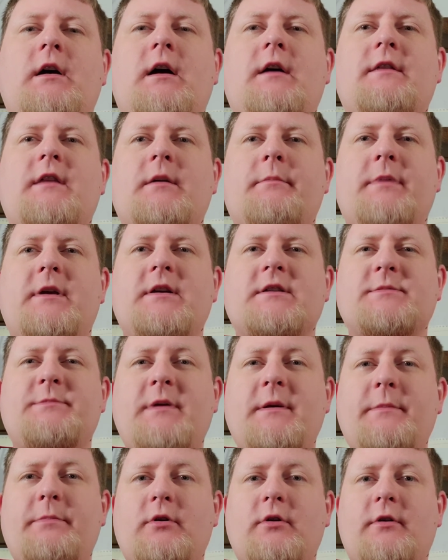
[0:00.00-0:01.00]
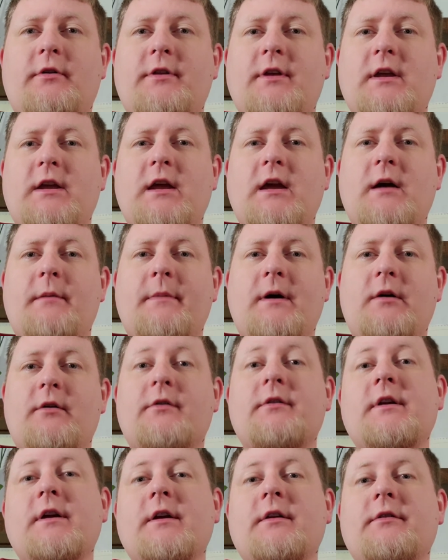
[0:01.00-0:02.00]
I think because people are thinking
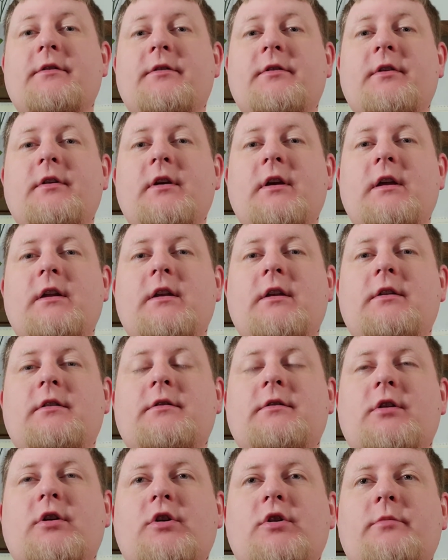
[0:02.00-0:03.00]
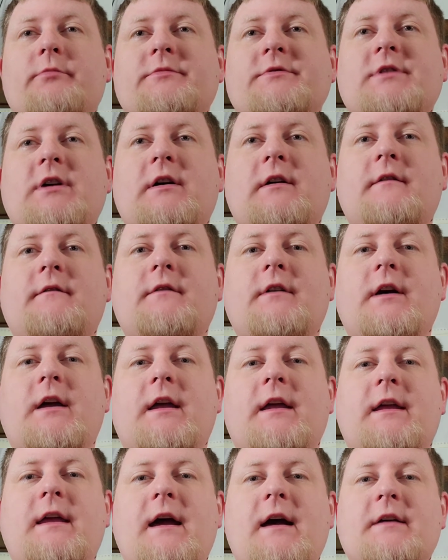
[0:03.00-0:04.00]
about things in terms of
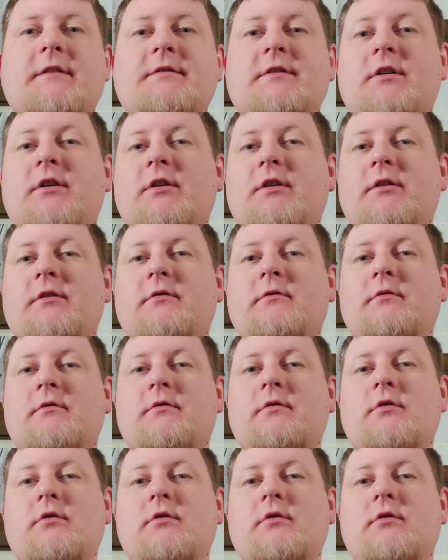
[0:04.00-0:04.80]
a gas car.